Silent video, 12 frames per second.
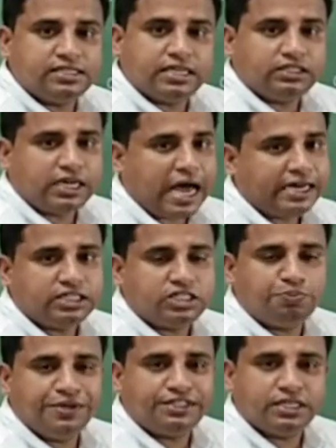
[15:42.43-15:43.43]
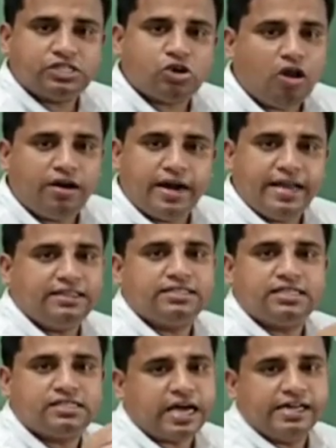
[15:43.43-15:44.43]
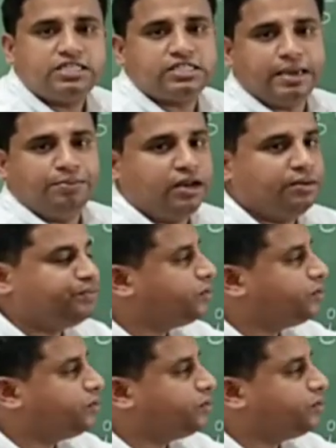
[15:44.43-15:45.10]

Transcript: a charged species, already this is unstable.